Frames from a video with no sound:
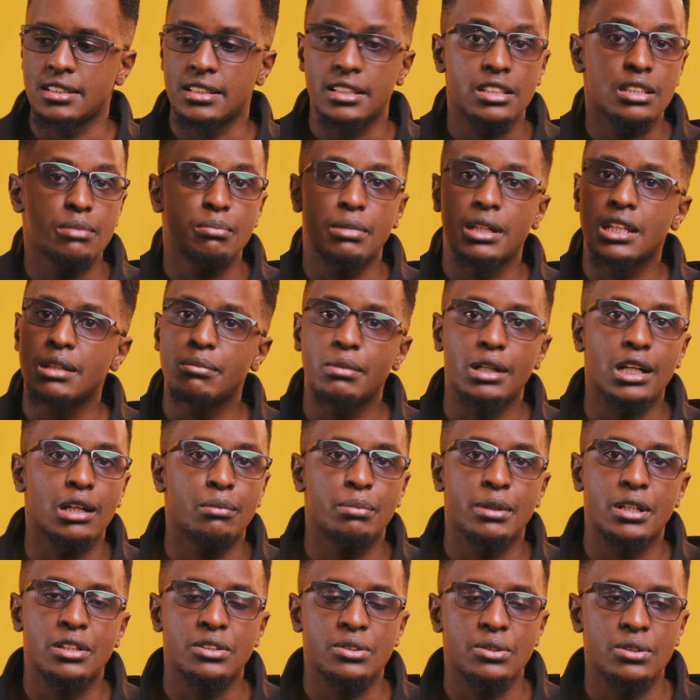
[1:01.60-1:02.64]
this many
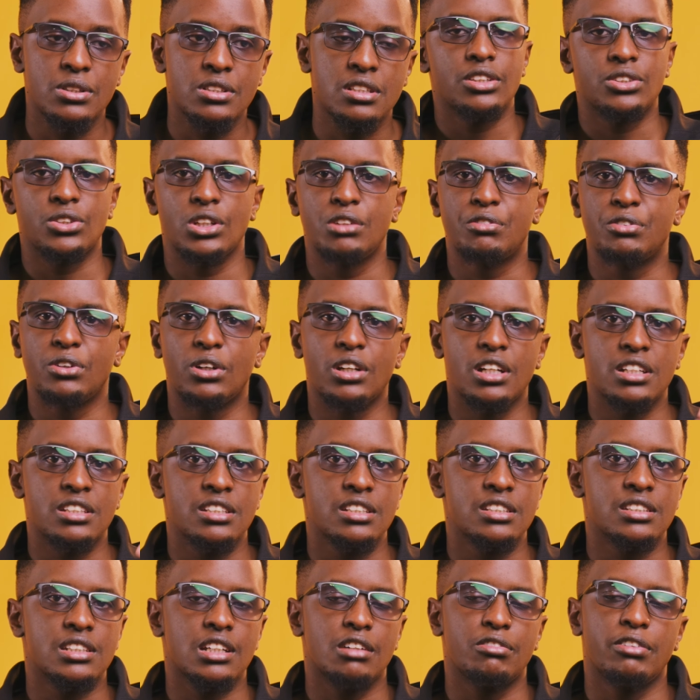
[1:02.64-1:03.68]
megapixels. So if you want to
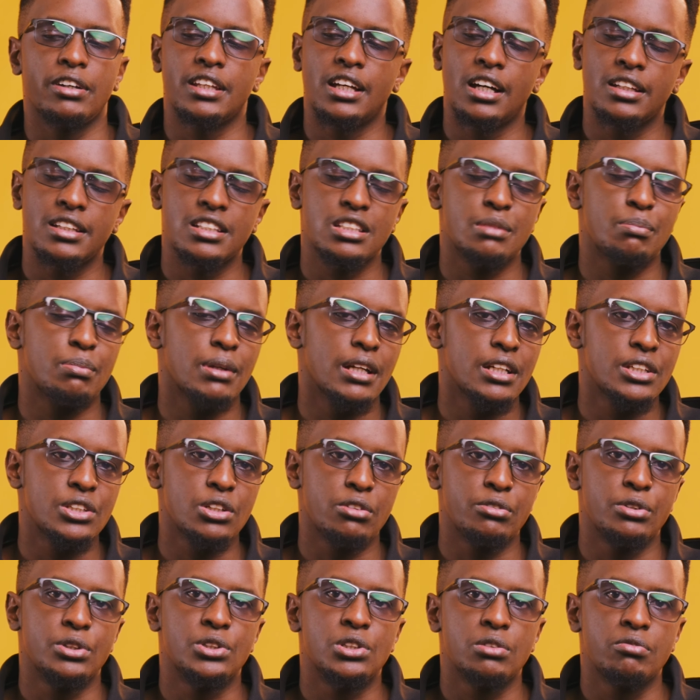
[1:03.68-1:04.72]
see stuff like that, there's plenty
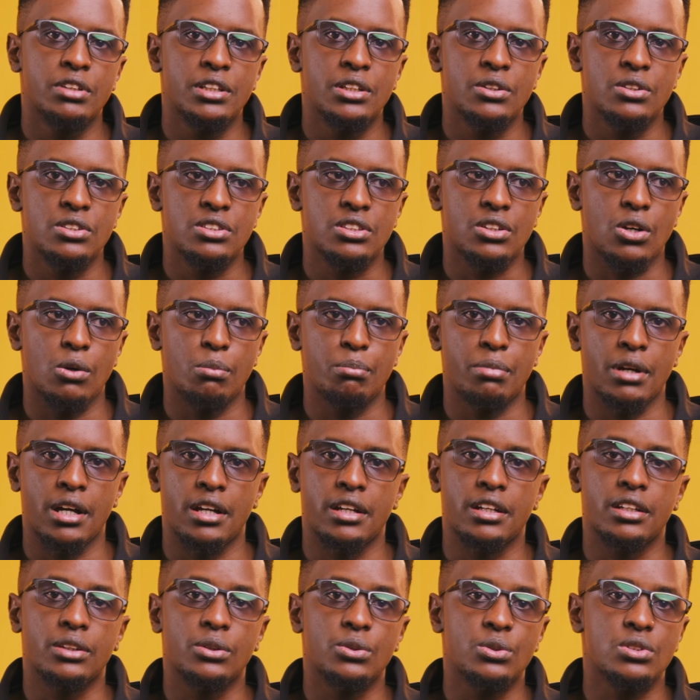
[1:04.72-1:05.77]
of YouTube videos
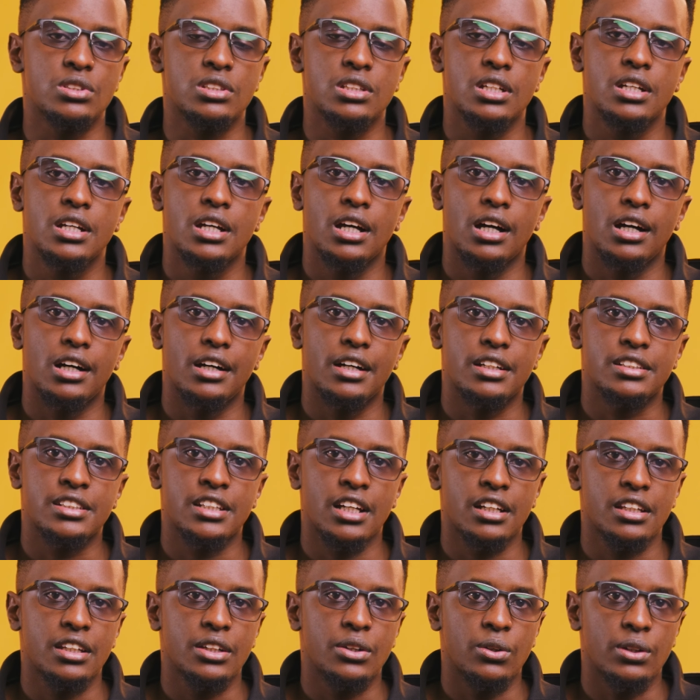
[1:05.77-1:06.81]
comparing those
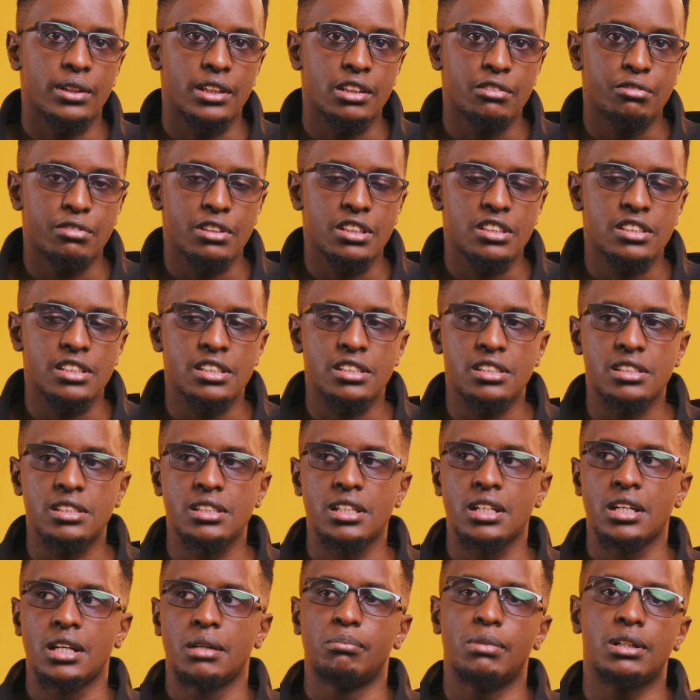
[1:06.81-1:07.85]
technical differences.
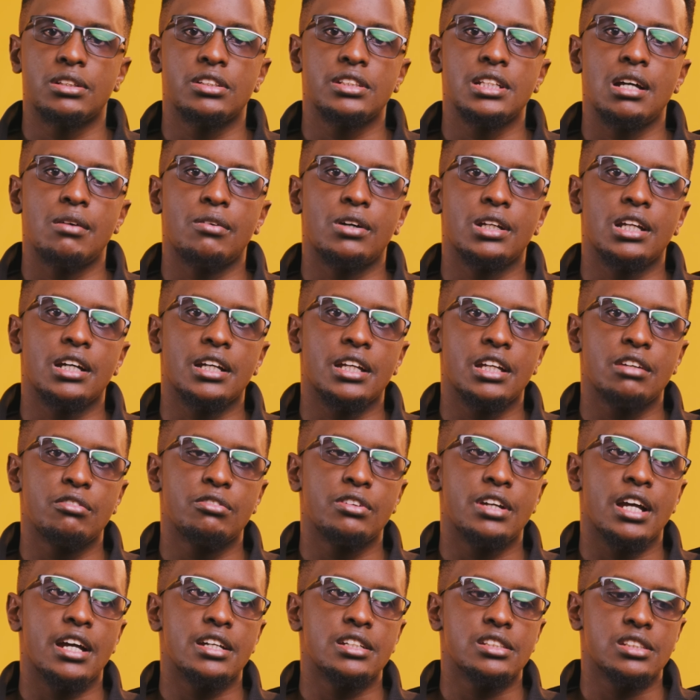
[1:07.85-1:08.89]
But today I'm gonna give you
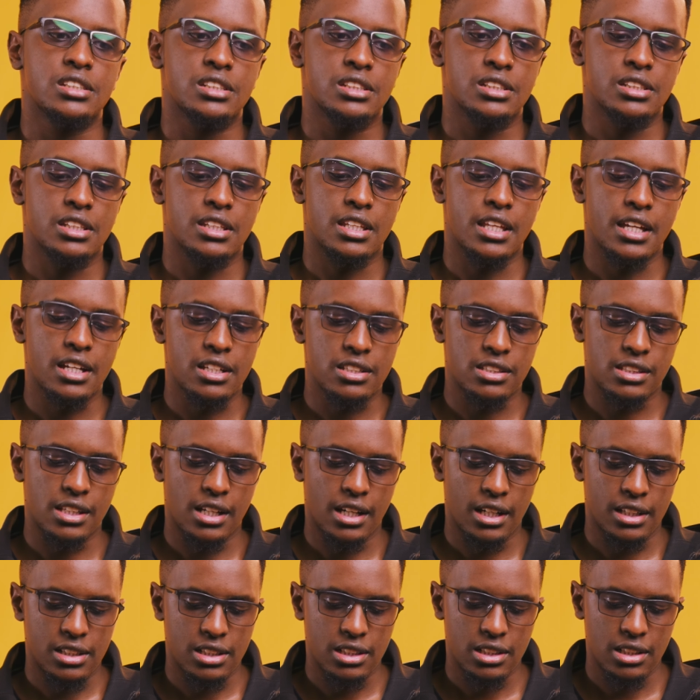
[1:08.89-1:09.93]
guys things
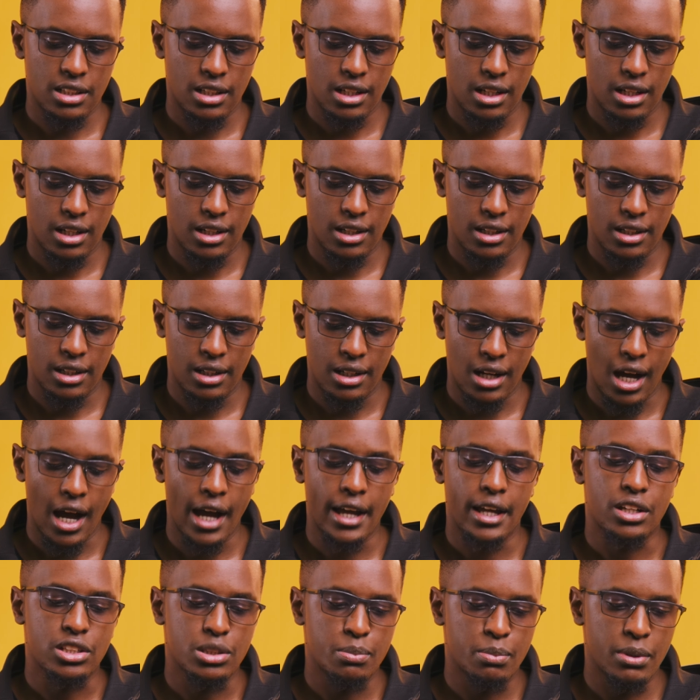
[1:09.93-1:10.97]
that
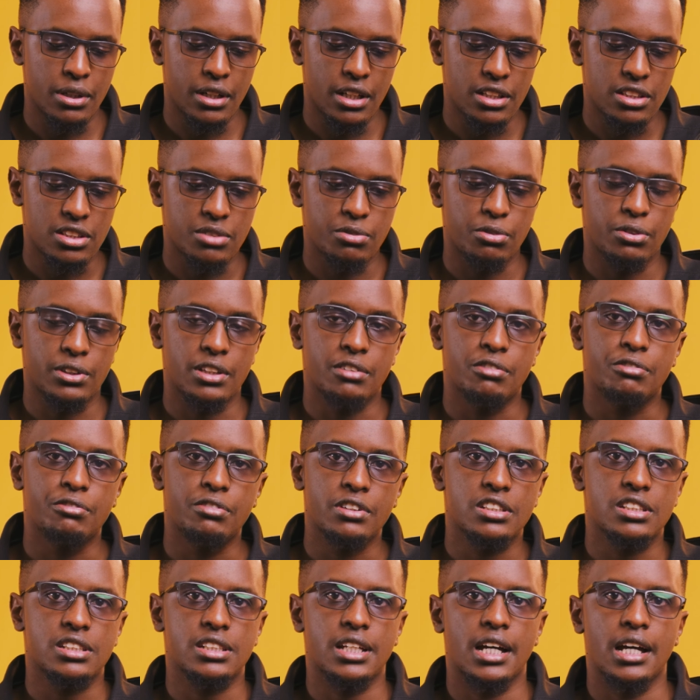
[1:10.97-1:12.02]
I experienced for the
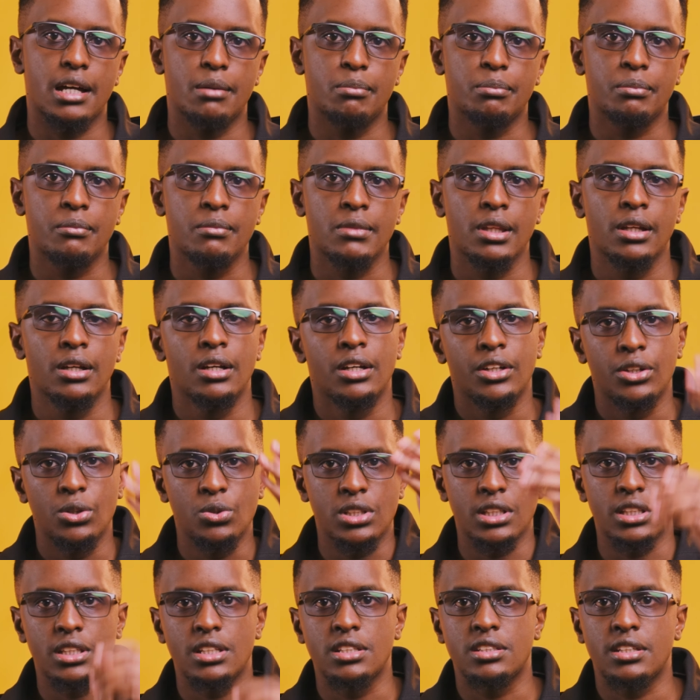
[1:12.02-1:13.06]
first time
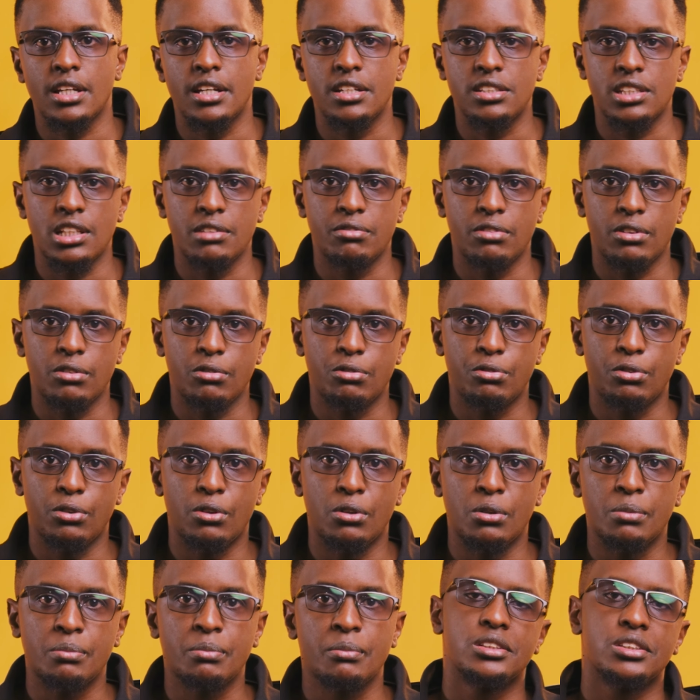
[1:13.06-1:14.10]
using this A7
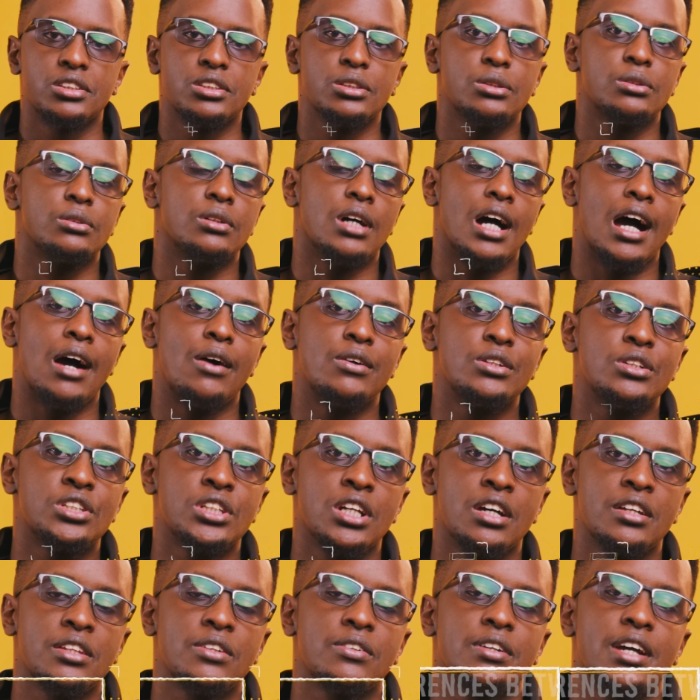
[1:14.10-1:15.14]
IV. So I want to
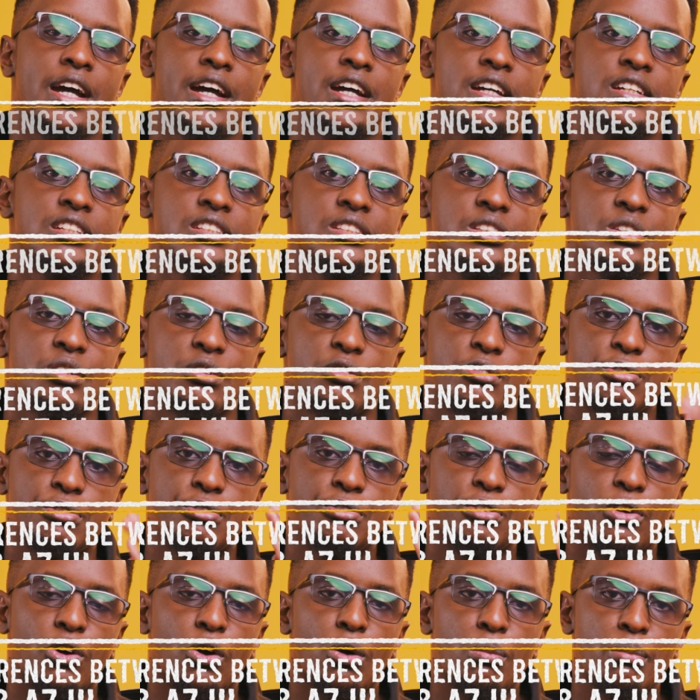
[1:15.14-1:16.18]
share with you guys
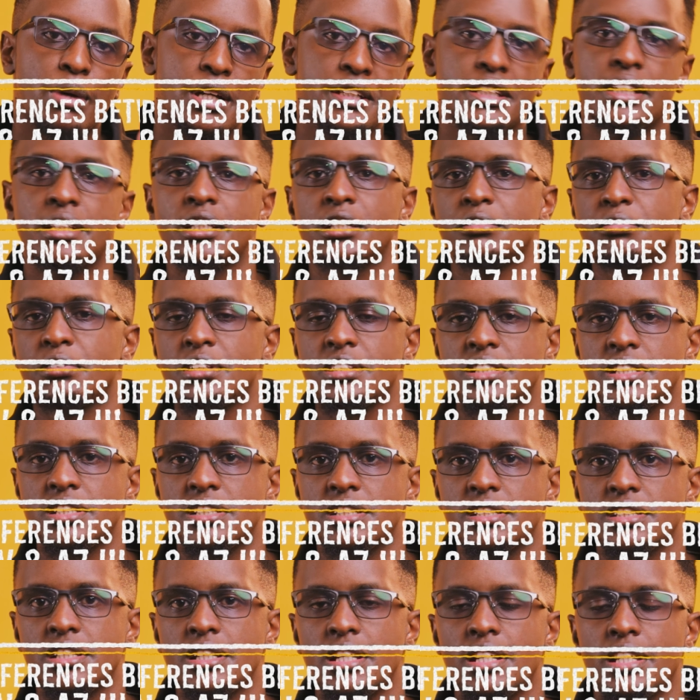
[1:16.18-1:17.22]
4 major
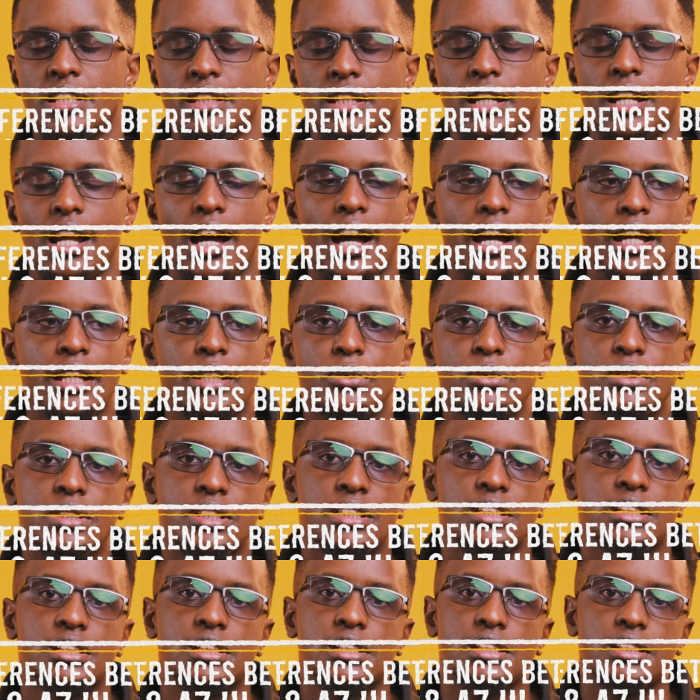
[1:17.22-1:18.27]
differences that I
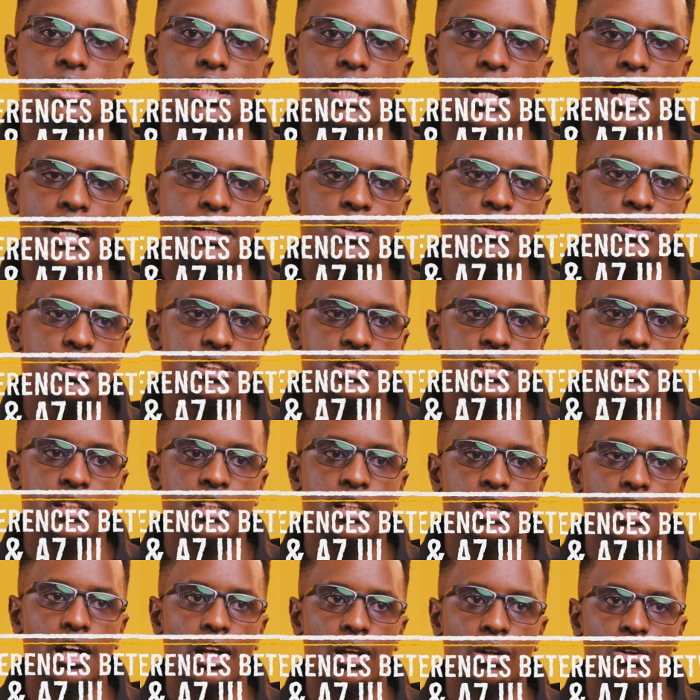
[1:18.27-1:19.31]
noticed that I don't
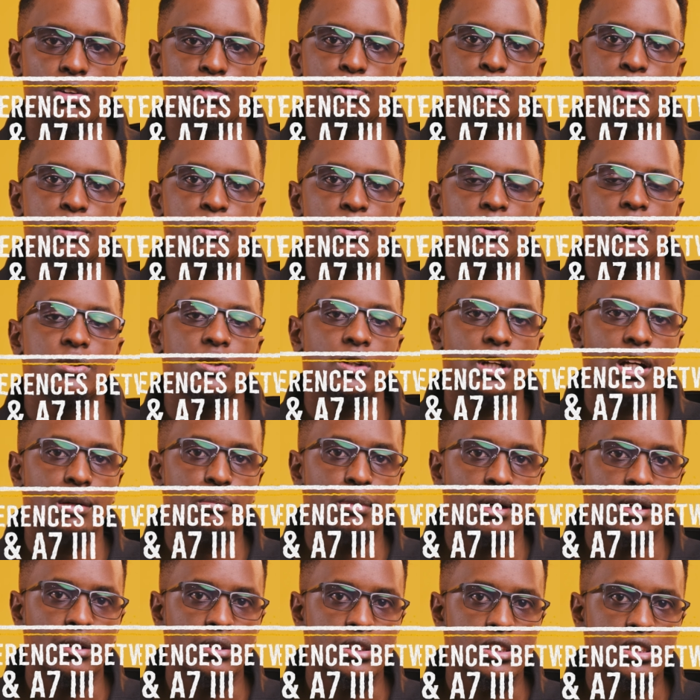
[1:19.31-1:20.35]
see a lot of people talk
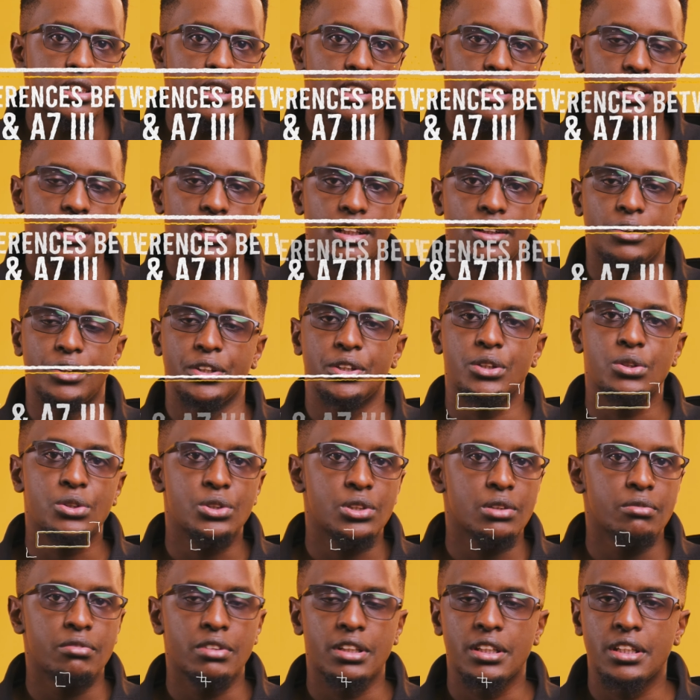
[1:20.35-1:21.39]
about on
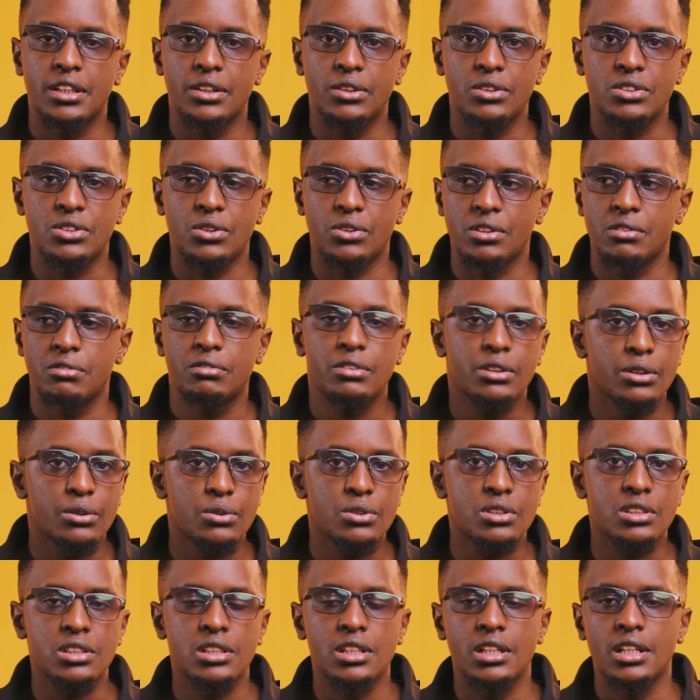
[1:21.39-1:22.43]
YouTube videos or
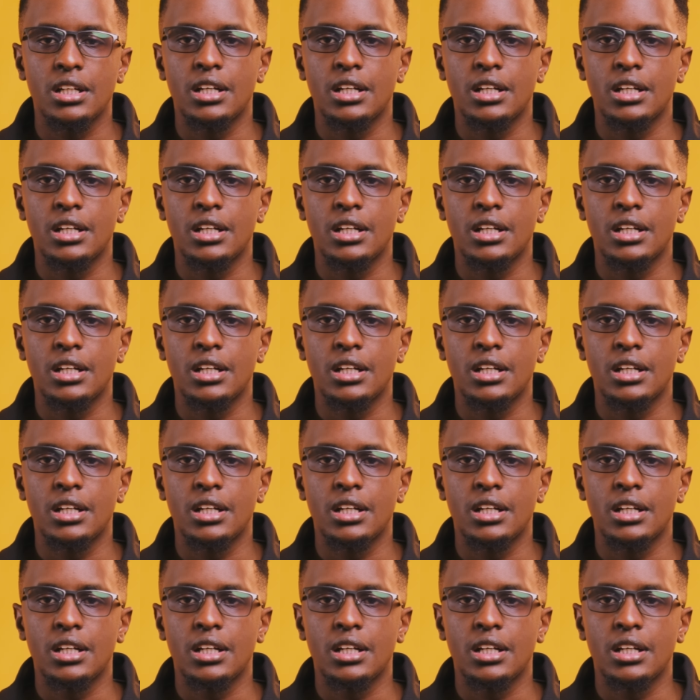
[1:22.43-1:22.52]
reviews